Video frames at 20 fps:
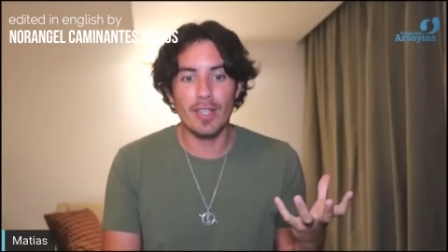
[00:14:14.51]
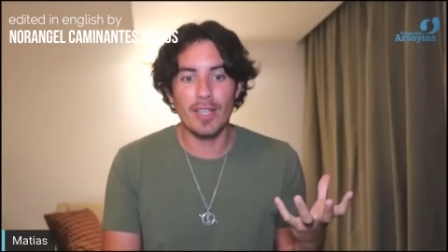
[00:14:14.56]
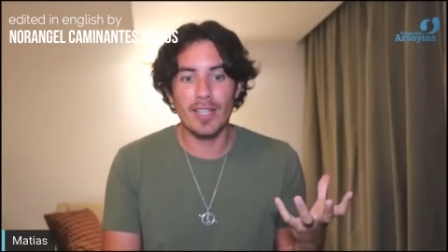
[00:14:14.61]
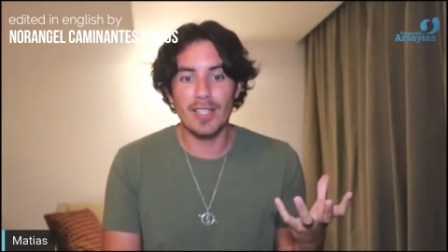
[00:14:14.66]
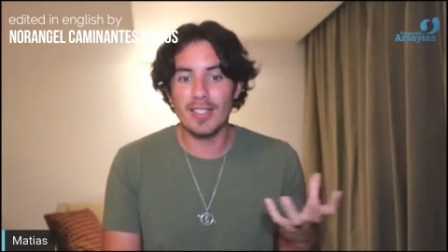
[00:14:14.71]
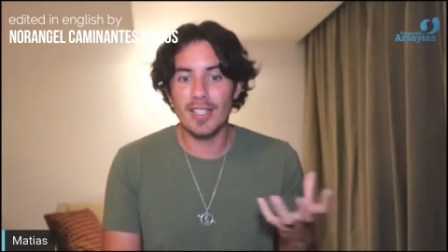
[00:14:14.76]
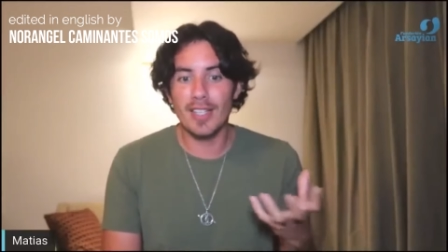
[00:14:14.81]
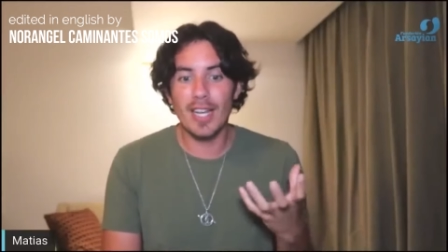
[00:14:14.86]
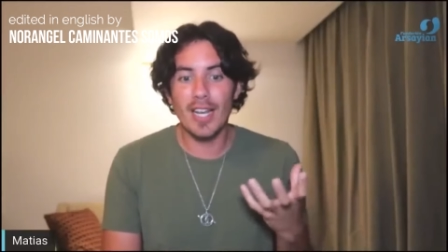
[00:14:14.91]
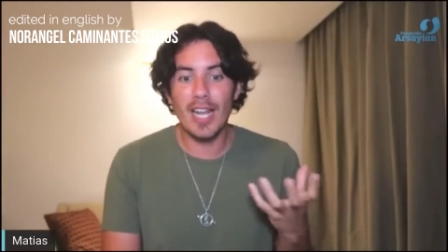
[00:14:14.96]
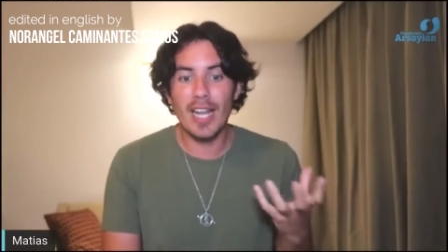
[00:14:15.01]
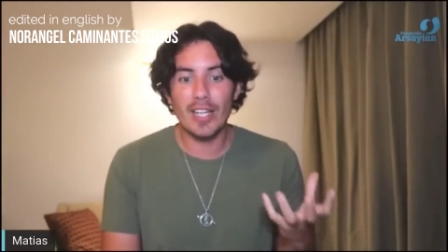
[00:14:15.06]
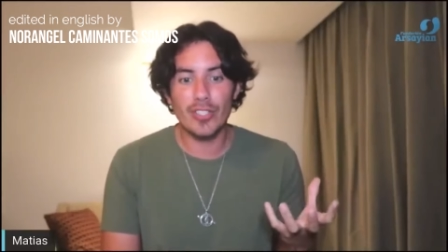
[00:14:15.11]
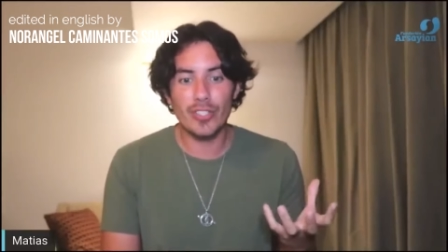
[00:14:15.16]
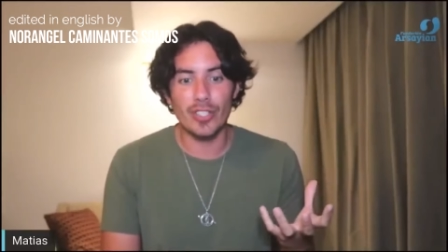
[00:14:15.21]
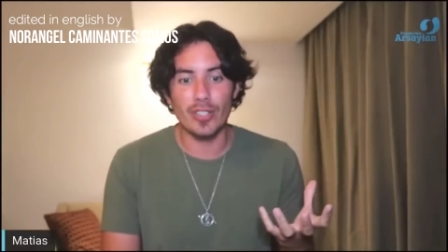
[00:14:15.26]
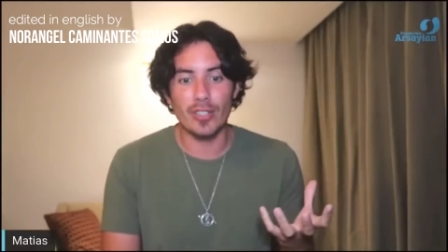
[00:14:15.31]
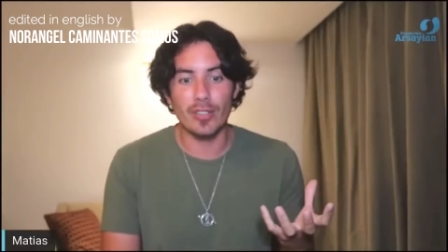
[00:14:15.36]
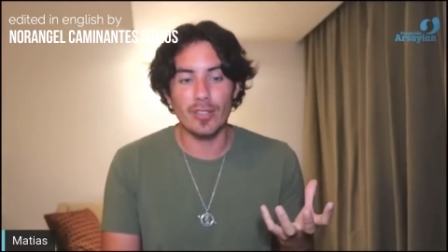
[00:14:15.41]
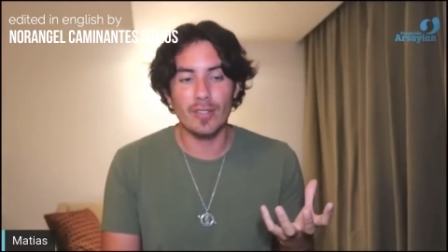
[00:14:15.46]
It's an
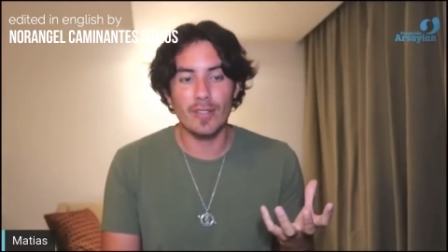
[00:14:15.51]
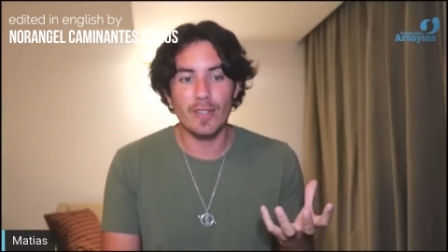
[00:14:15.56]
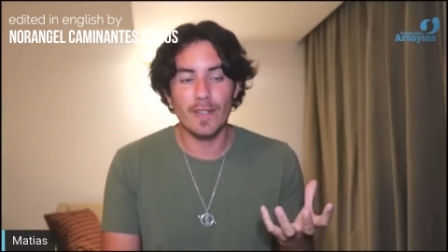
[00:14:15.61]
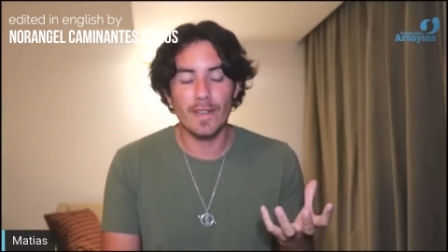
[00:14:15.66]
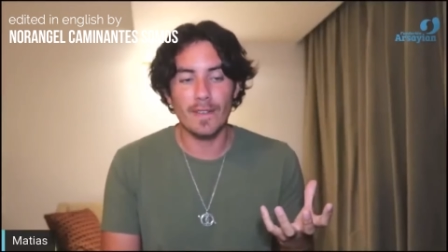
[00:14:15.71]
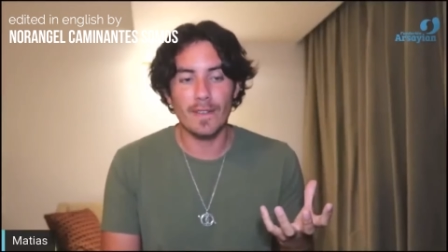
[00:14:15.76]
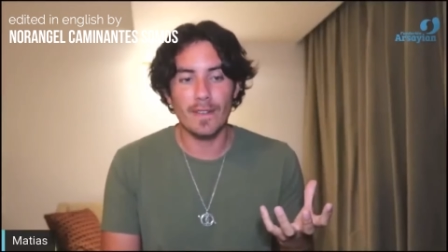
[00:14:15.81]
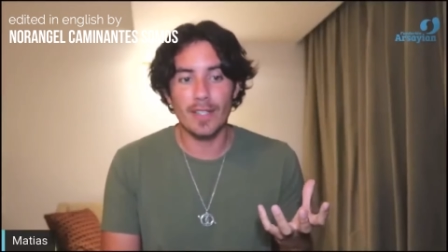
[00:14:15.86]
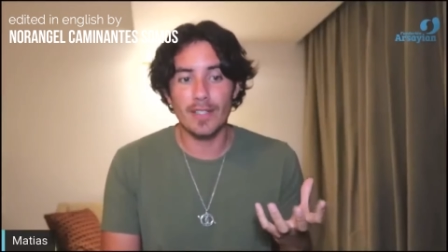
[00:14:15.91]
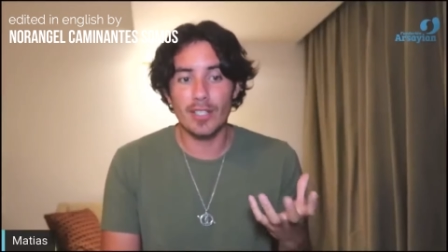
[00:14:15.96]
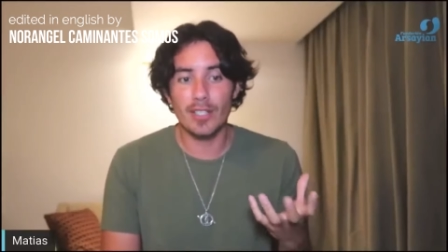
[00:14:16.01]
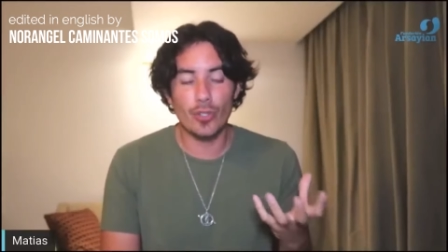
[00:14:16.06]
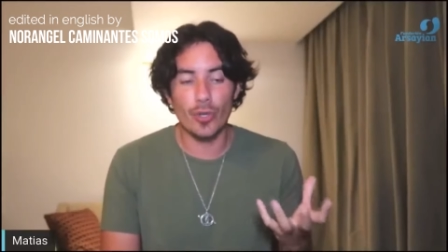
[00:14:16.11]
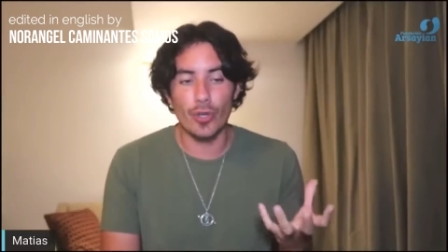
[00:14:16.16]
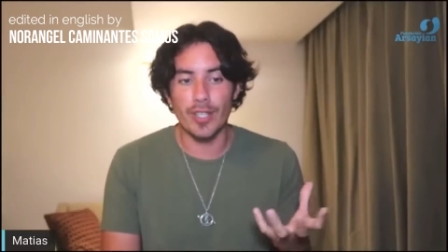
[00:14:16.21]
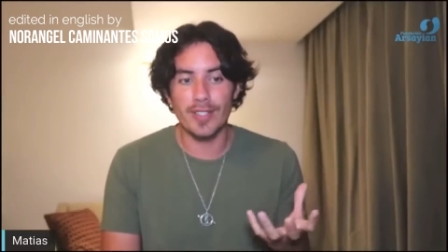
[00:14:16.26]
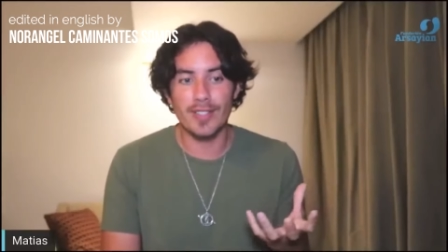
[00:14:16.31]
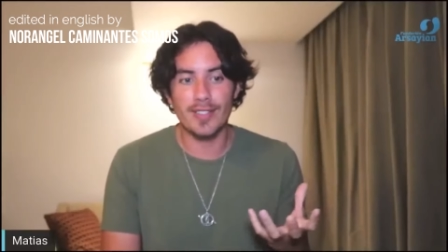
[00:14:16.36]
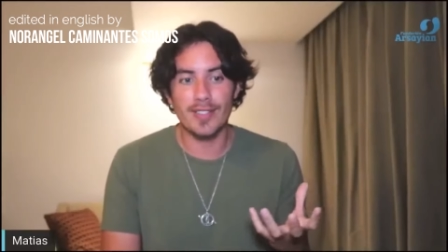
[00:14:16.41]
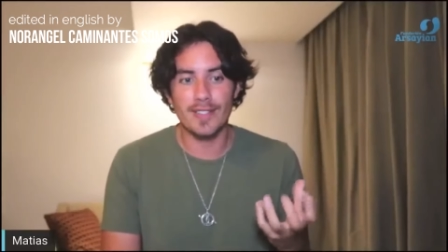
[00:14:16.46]
election, it's a
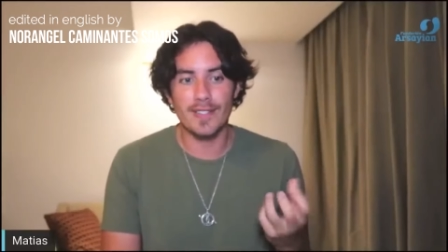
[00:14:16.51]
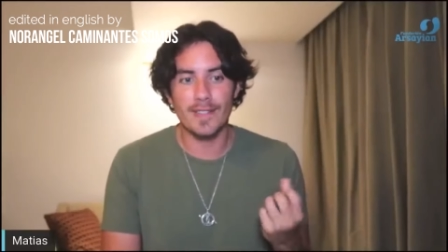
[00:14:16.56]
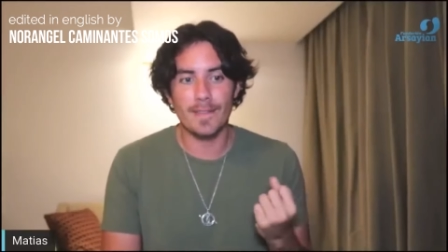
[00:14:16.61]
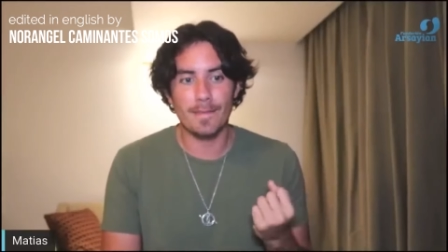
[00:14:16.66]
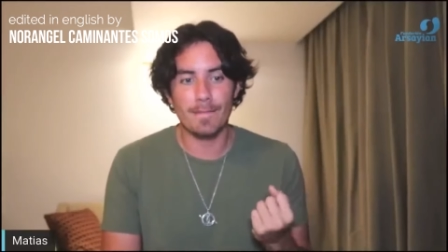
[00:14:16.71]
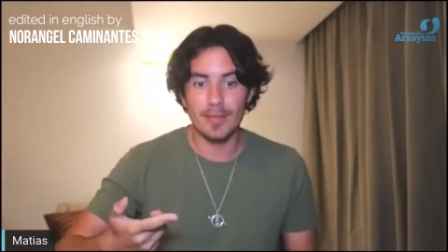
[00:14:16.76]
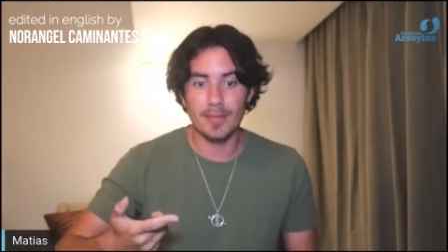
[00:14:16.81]
choice.